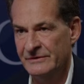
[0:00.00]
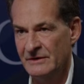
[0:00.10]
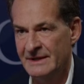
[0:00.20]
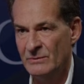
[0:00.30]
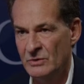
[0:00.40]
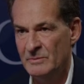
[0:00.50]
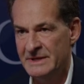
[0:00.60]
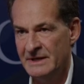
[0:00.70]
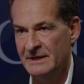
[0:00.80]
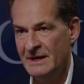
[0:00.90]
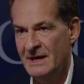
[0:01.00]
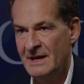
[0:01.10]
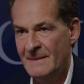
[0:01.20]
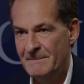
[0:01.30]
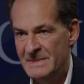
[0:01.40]
So there will be a
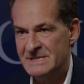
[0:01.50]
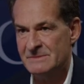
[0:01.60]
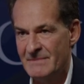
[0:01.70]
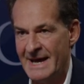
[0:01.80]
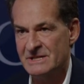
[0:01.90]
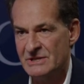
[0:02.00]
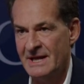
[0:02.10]
mismatch